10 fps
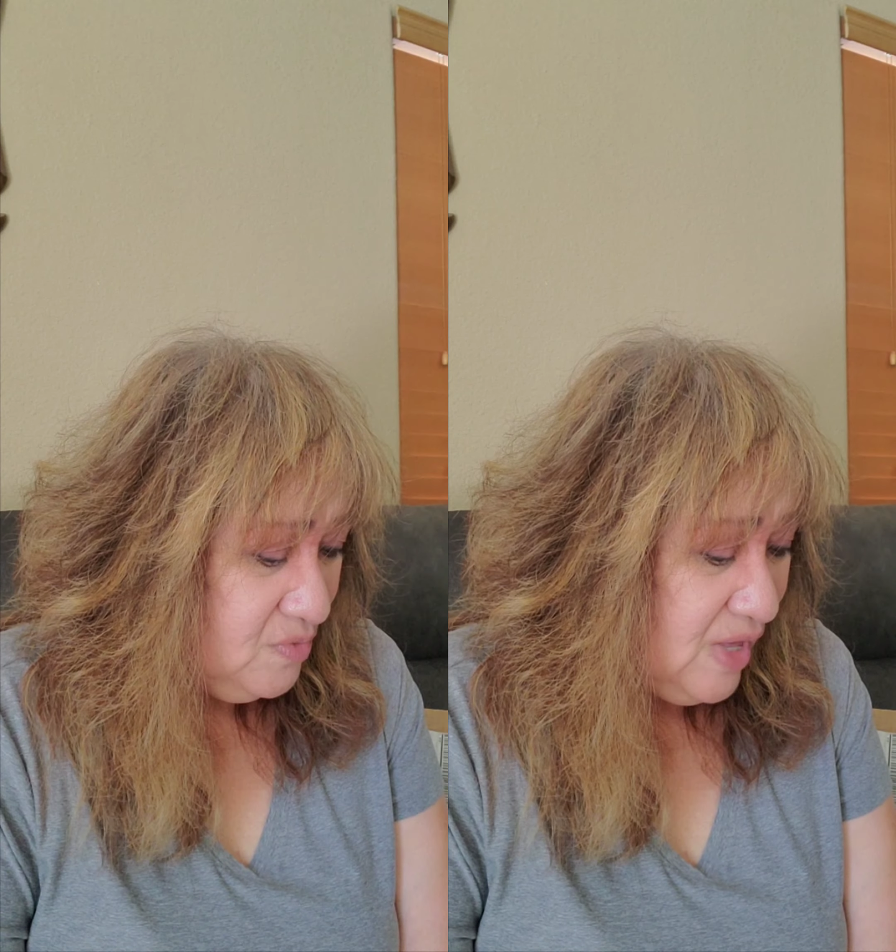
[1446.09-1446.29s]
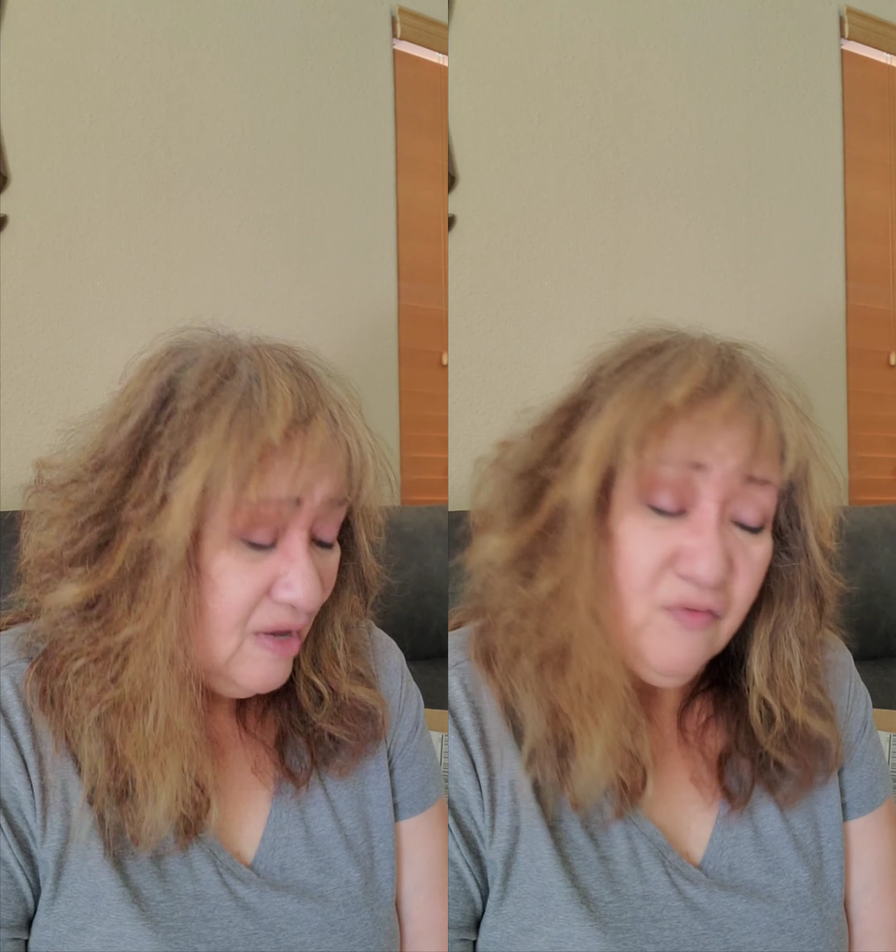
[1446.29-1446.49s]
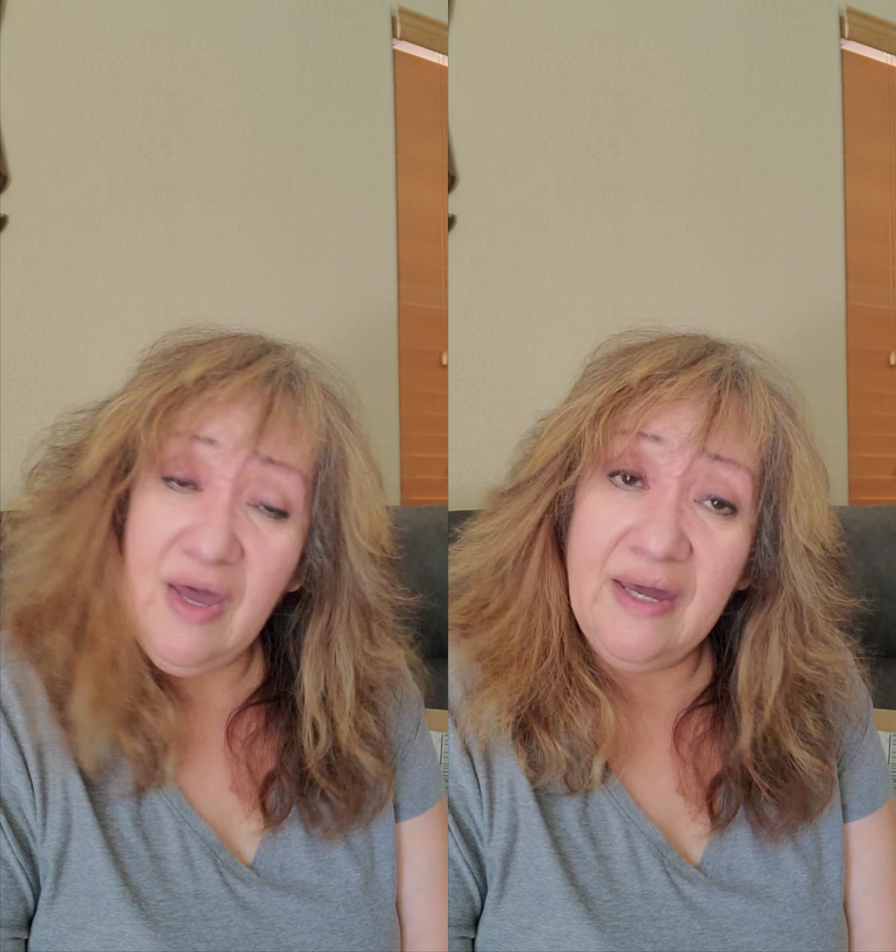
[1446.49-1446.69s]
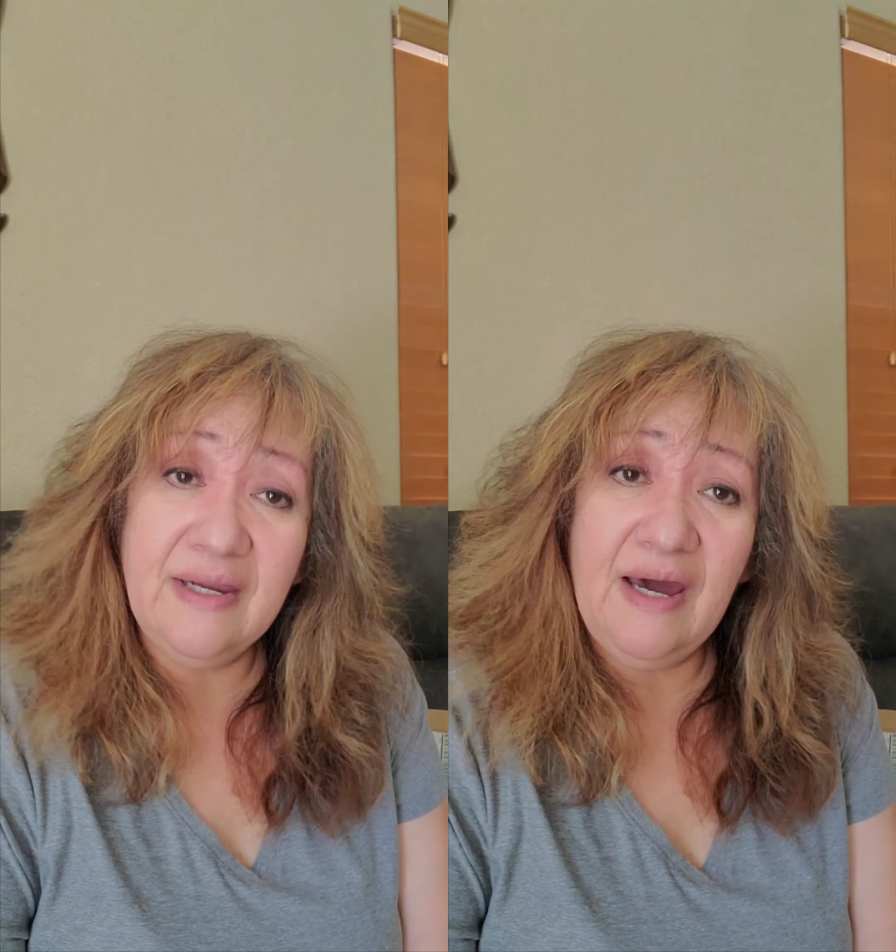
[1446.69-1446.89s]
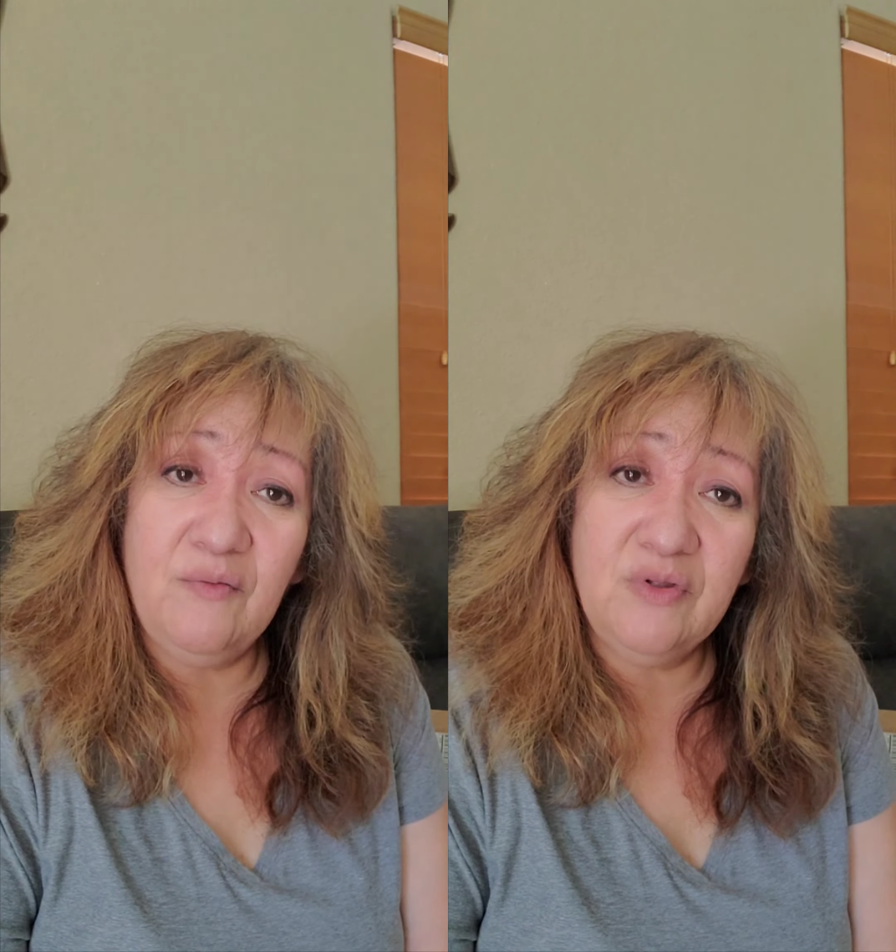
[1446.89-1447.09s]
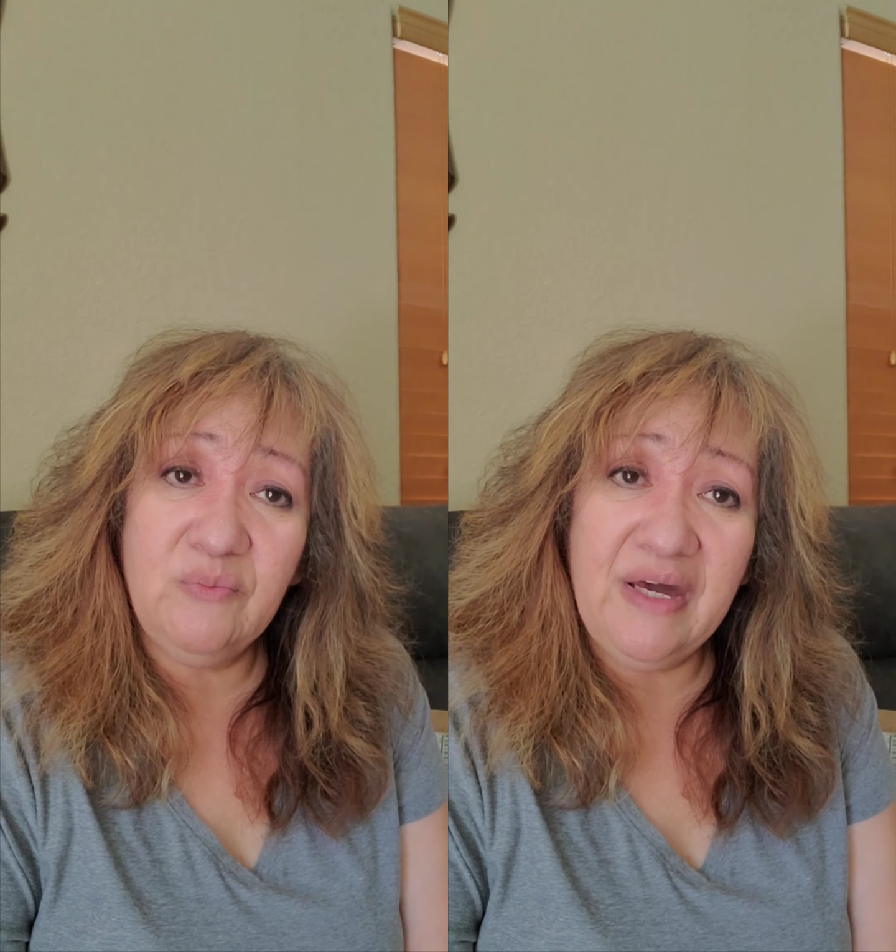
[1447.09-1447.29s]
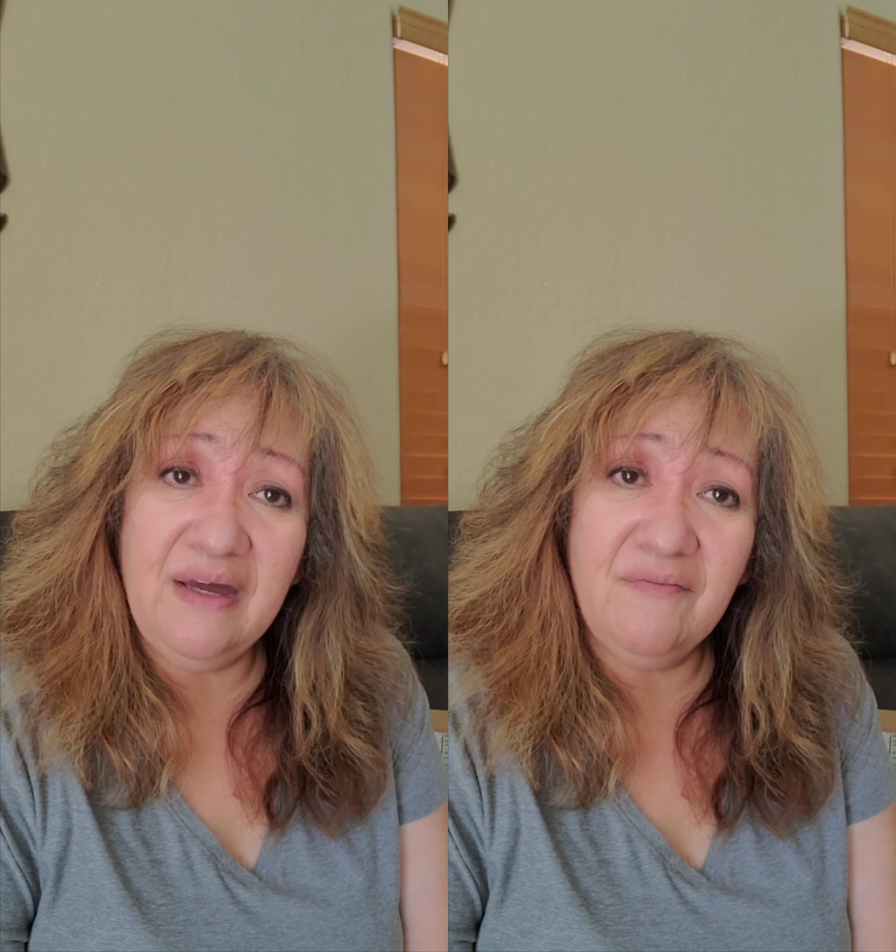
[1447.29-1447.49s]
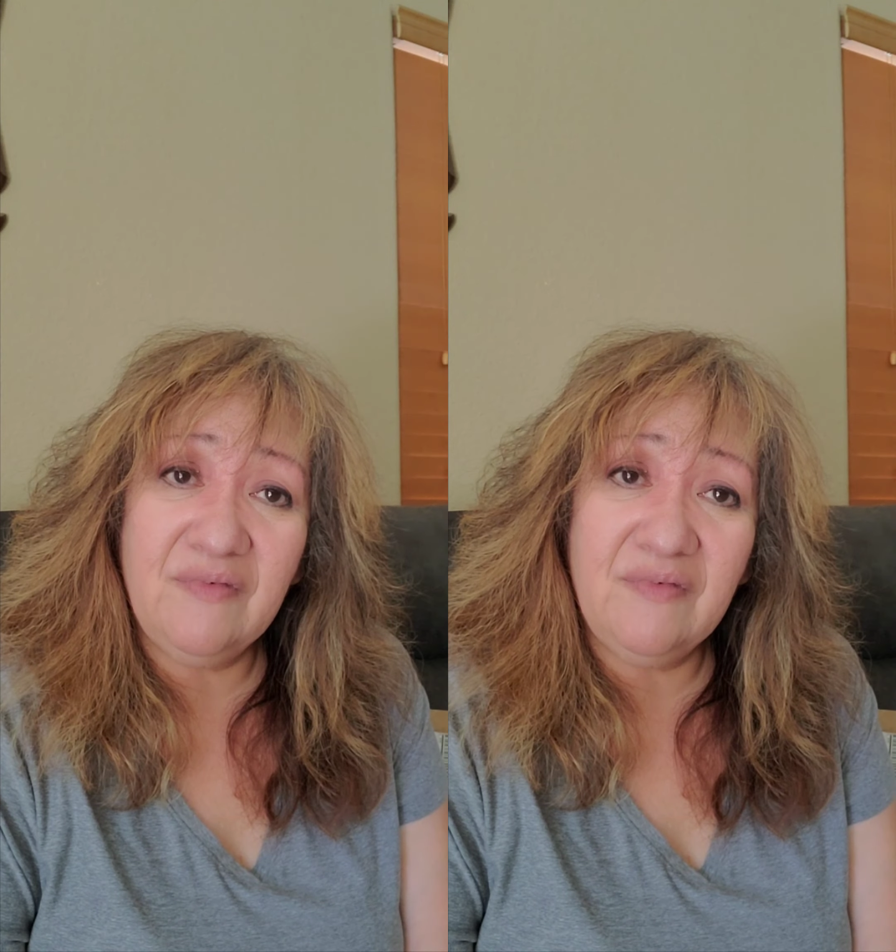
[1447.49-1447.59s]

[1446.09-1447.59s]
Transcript: thanks for hanging out with me,